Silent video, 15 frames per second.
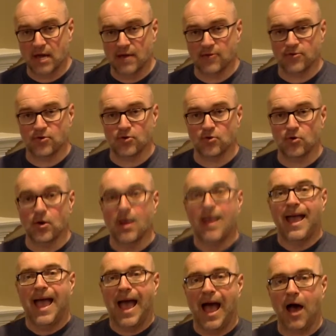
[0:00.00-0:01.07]
as to
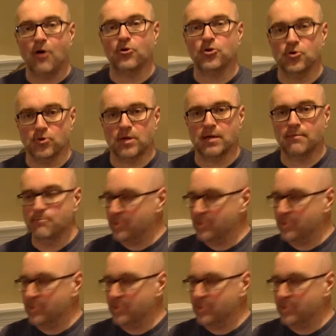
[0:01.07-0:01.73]
how you can